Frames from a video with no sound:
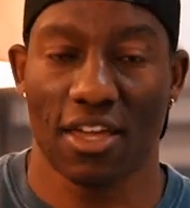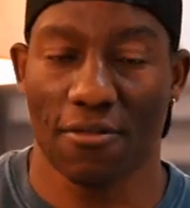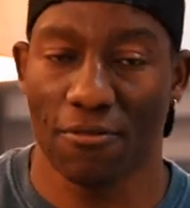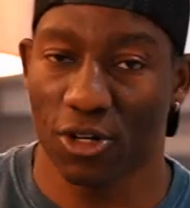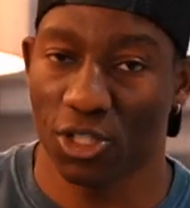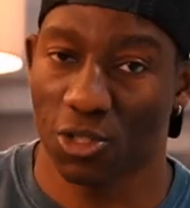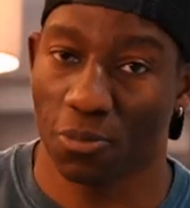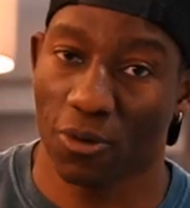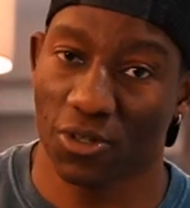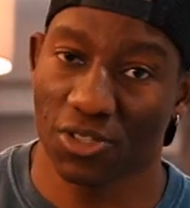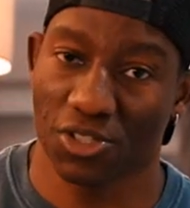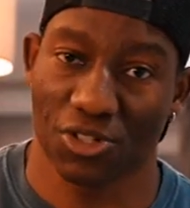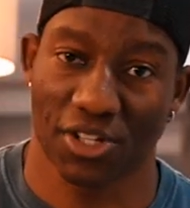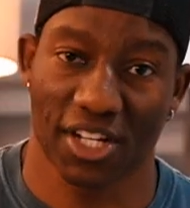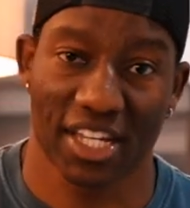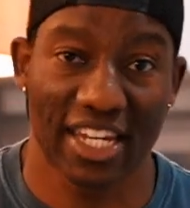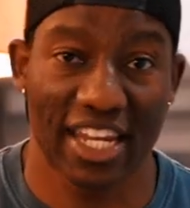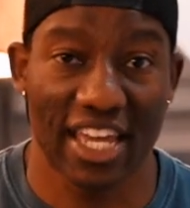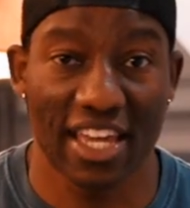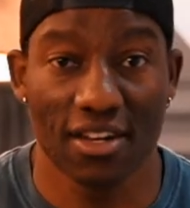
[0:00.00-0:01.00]
if I'm
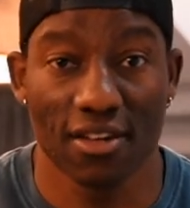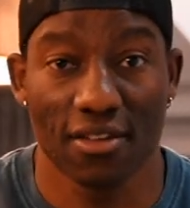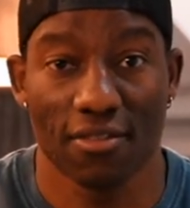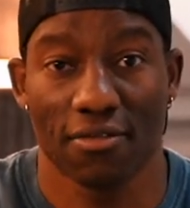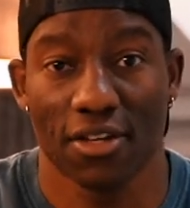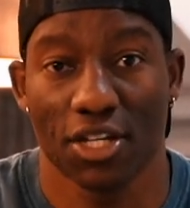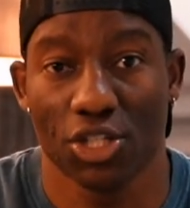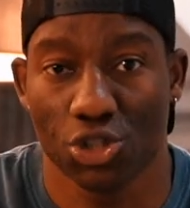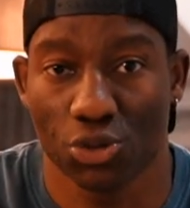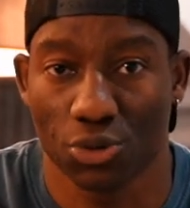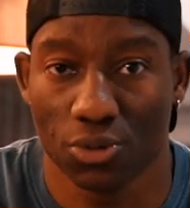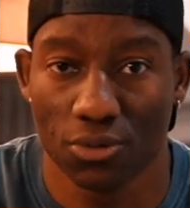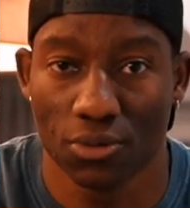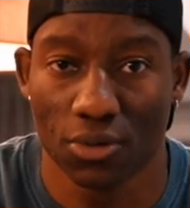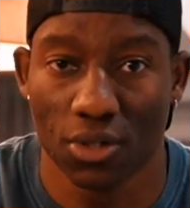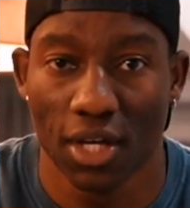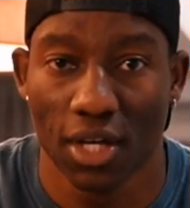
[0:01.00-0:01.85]
sponsoring an individual,